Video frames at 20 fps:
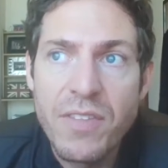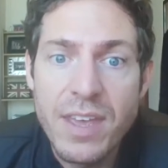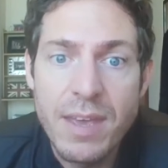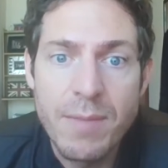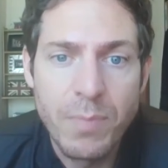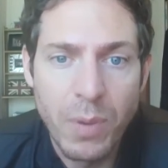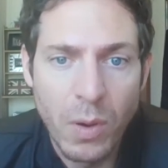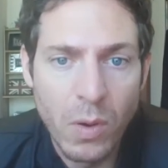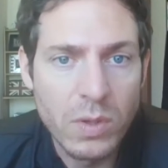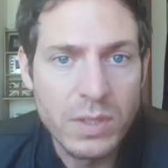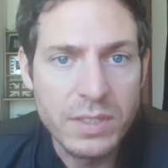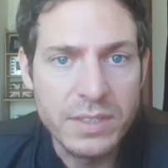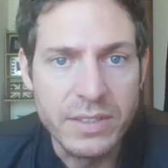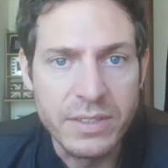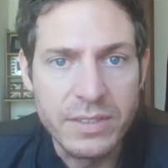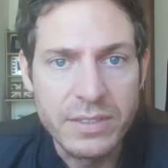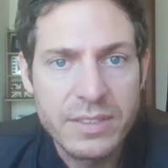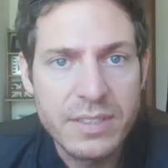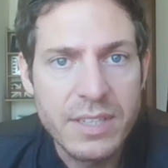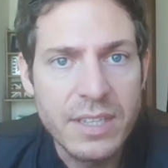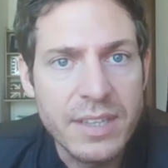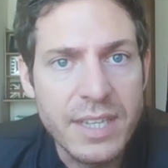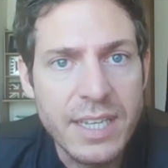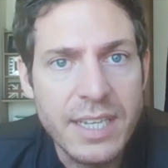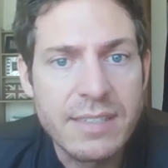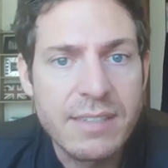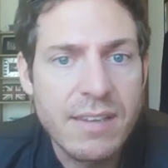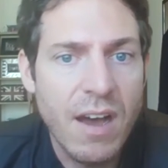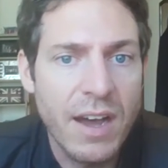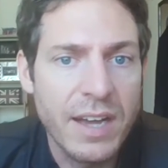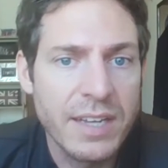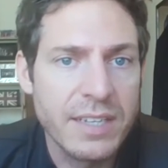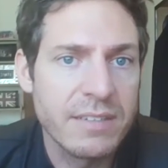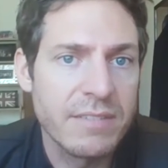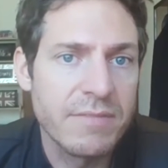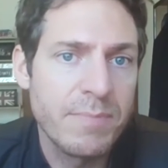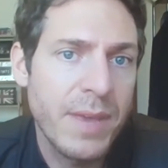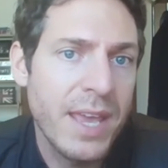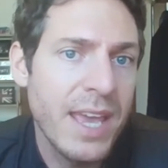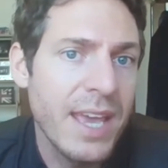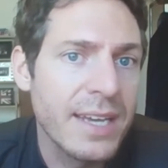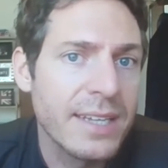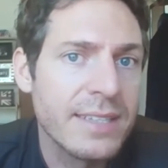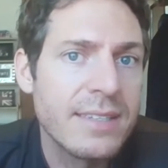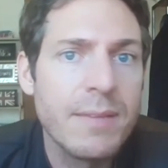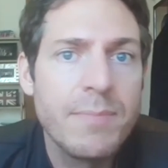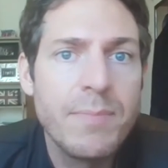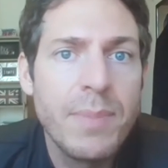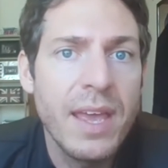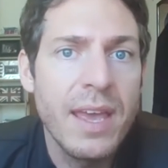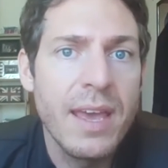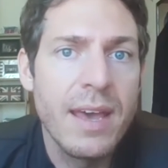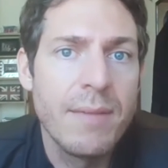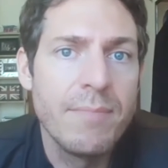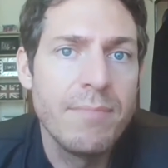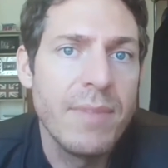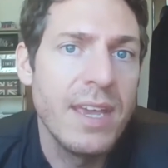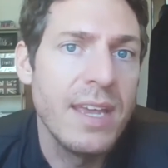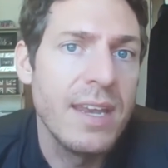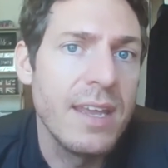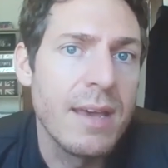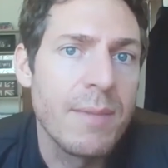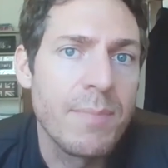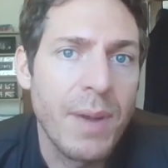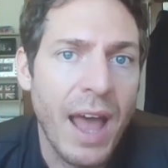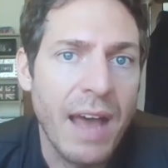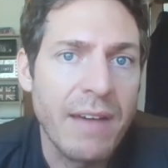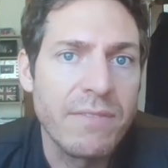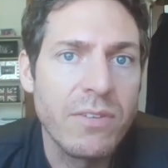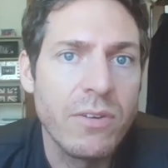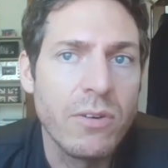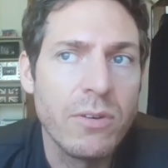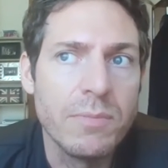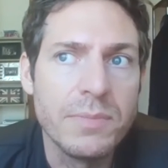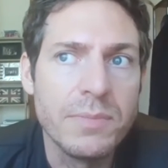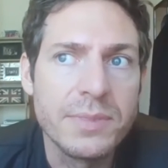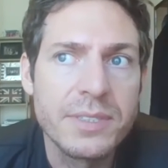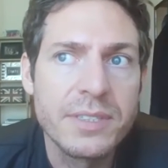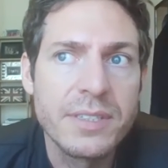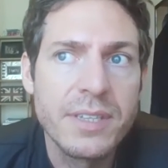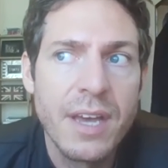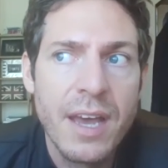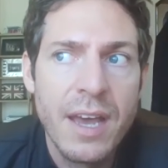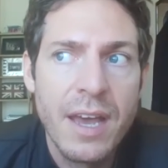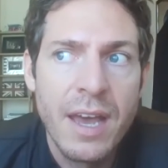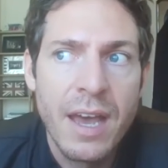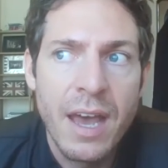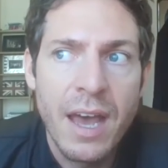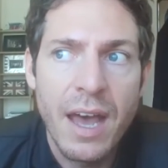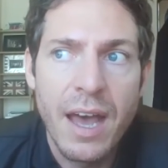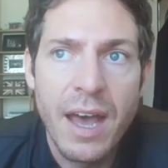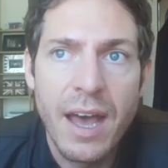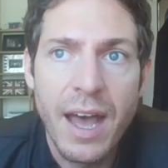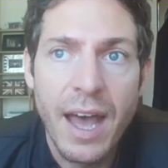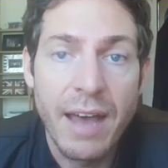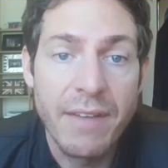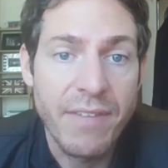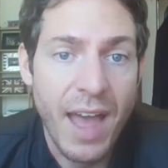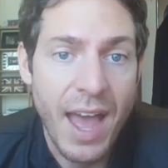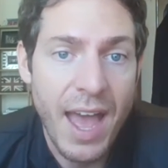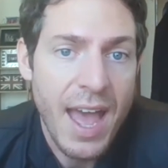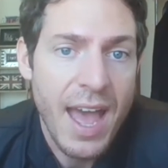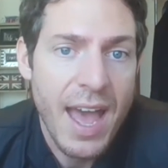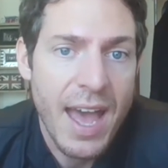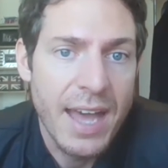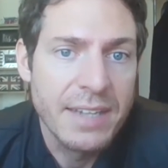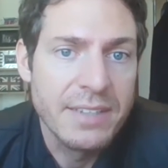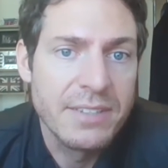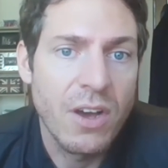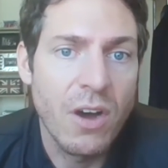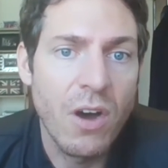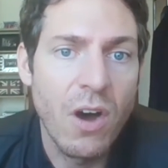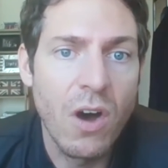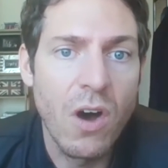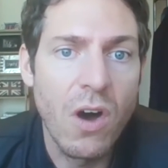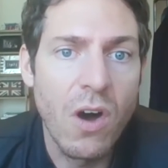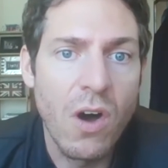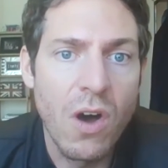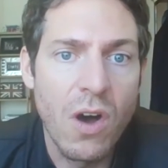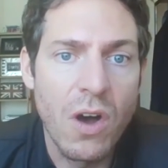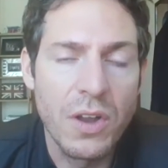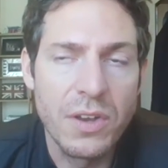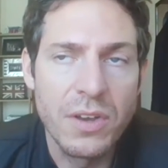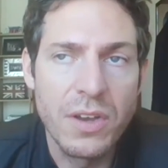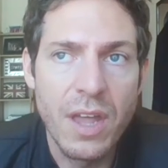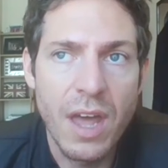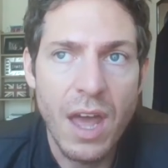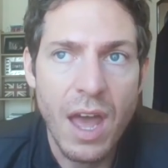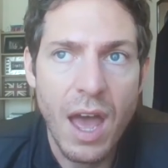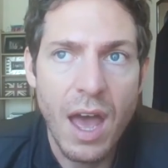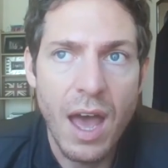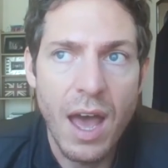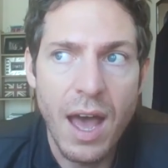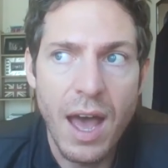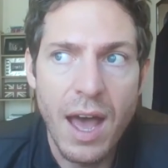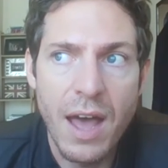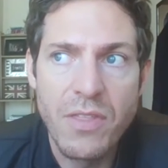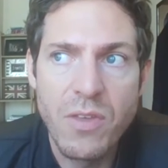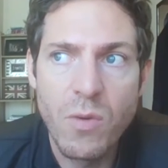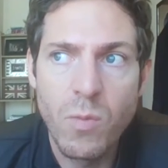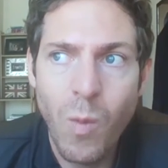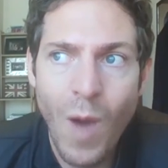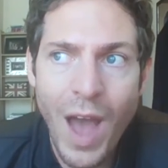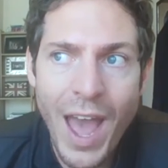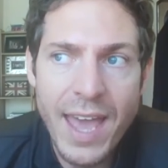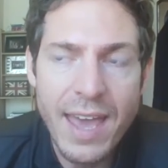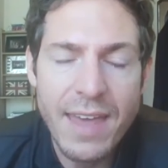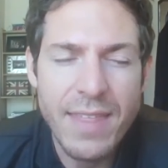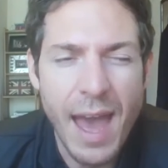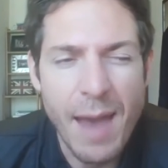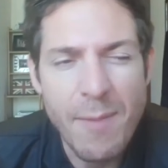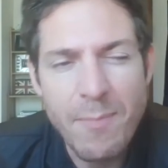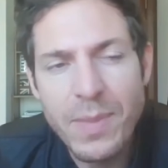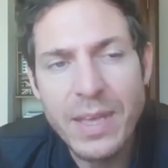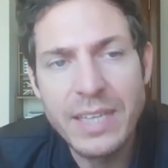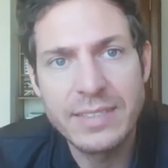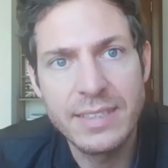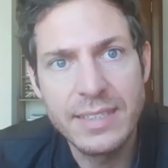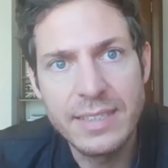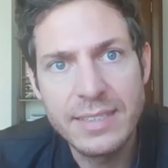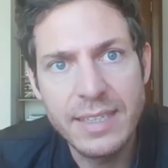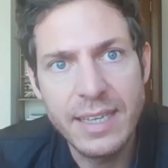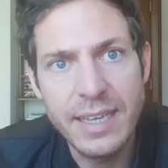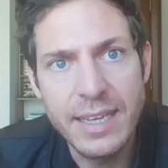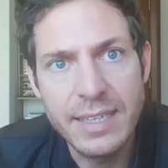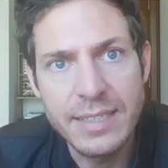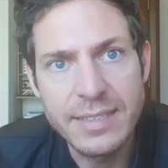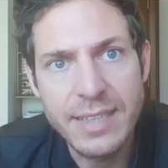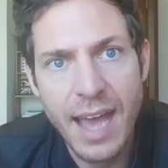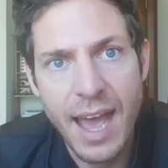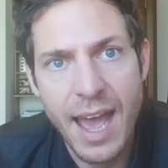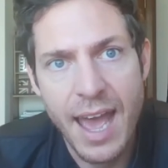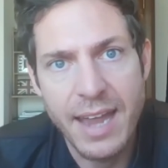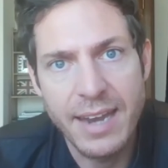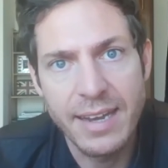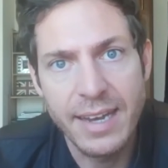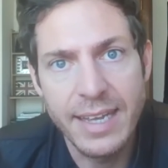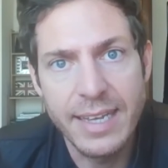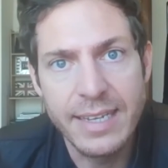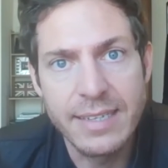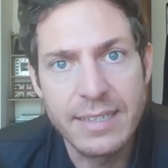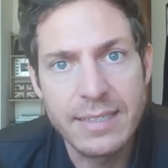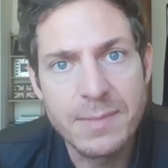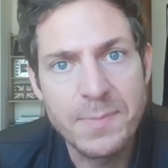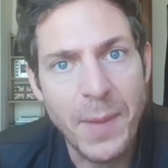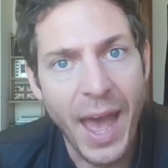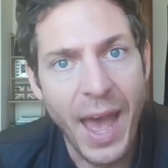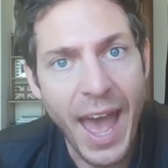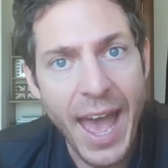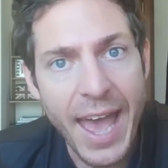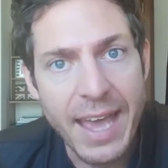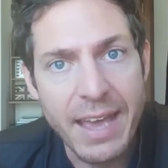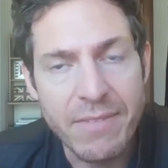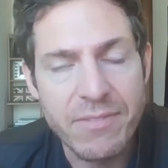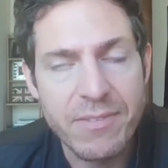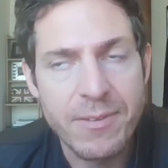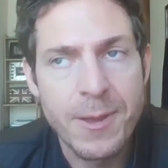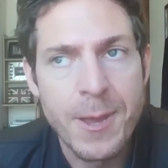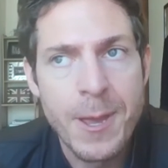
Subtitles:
the importance that these kinds of peer-to-peer media platforms have had on the way that businesses and leaders behave.